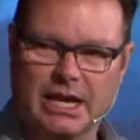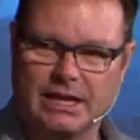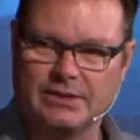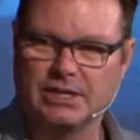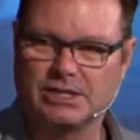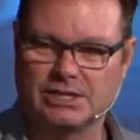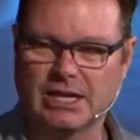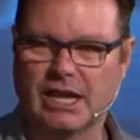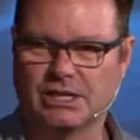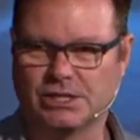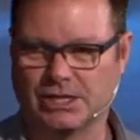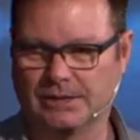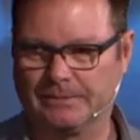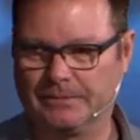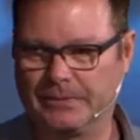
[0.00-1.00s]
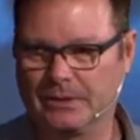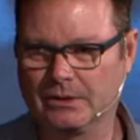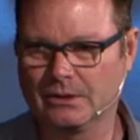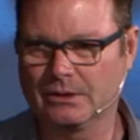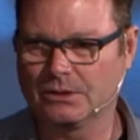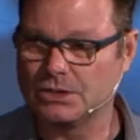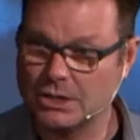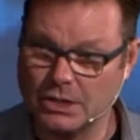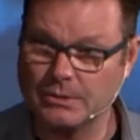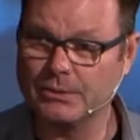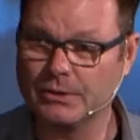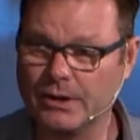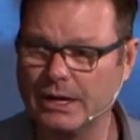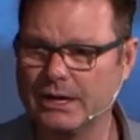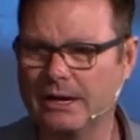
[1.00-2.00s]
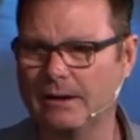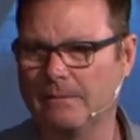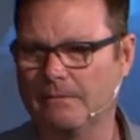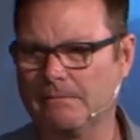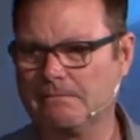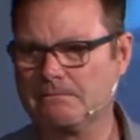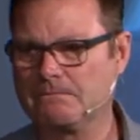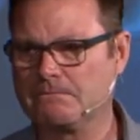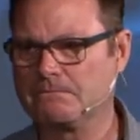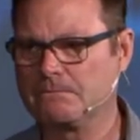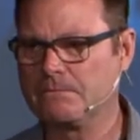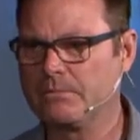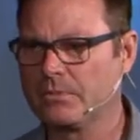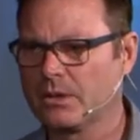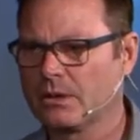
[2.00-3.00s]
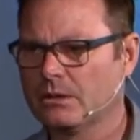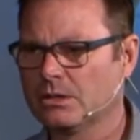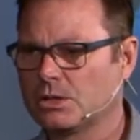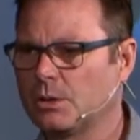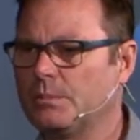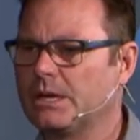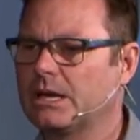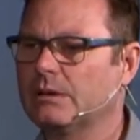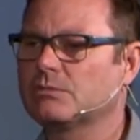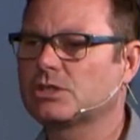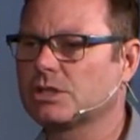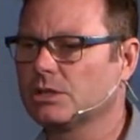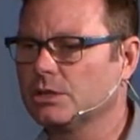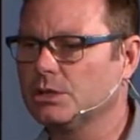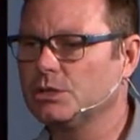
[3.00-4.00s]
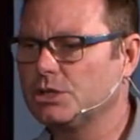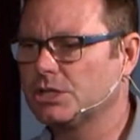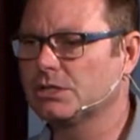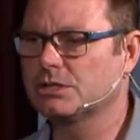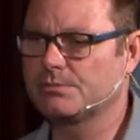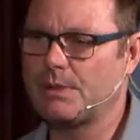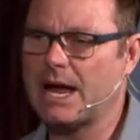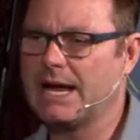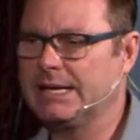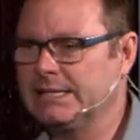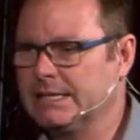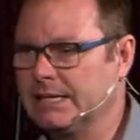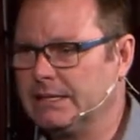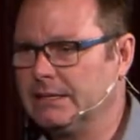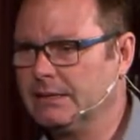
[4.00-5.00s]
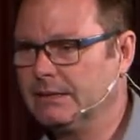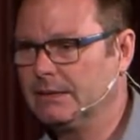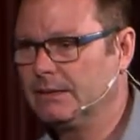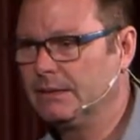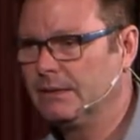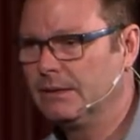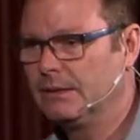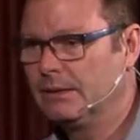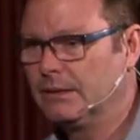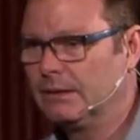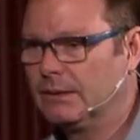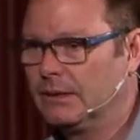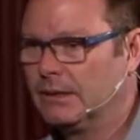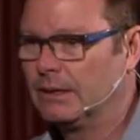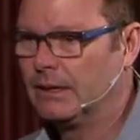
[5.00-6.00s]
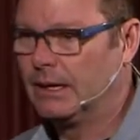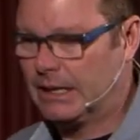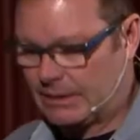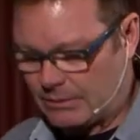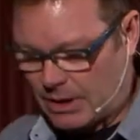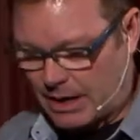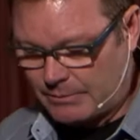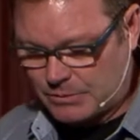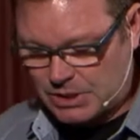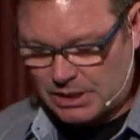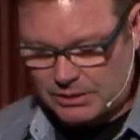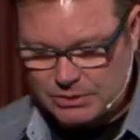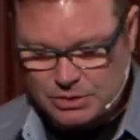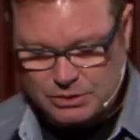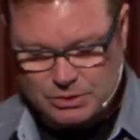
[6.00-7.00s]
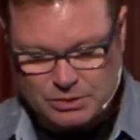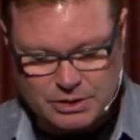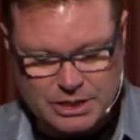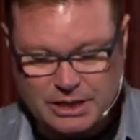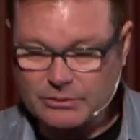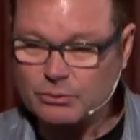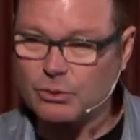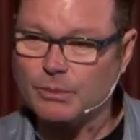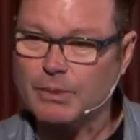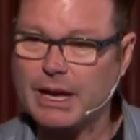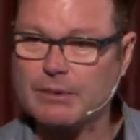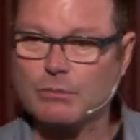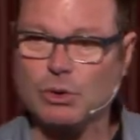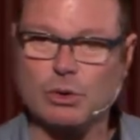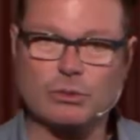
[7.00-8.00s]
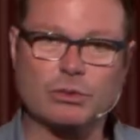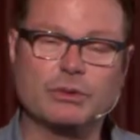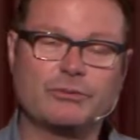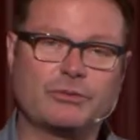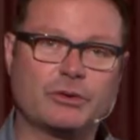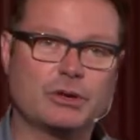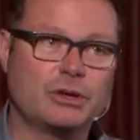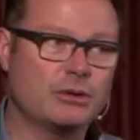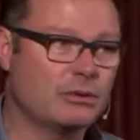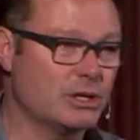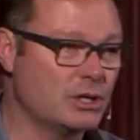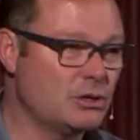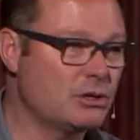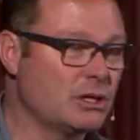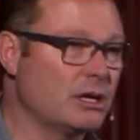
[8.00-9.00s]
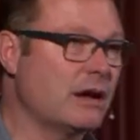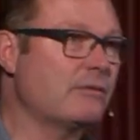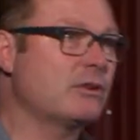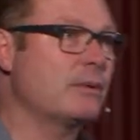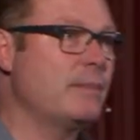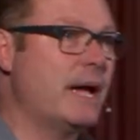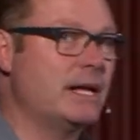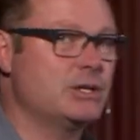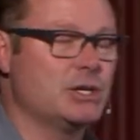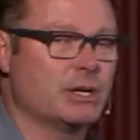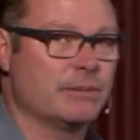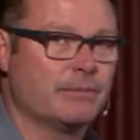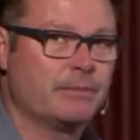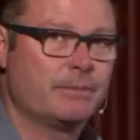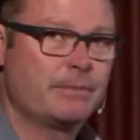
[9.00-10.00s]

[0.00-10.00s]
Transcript: in this nation. Do you hear me right now? So become solutions minded. And I'm telling you, your gift will make more room for you than you can ever imagine.